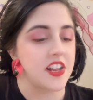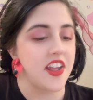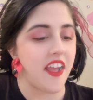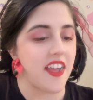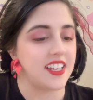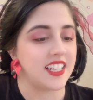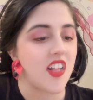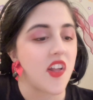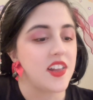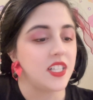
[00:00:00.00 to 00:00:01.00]

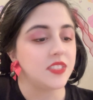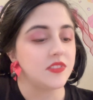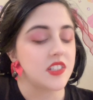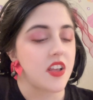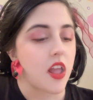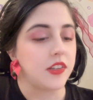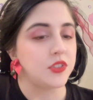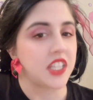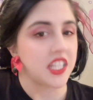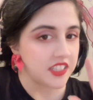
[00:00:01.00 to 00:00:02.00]

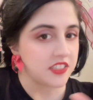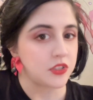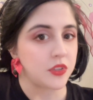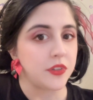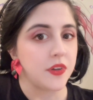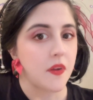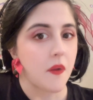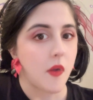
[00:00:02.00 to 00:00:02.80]
You think things through.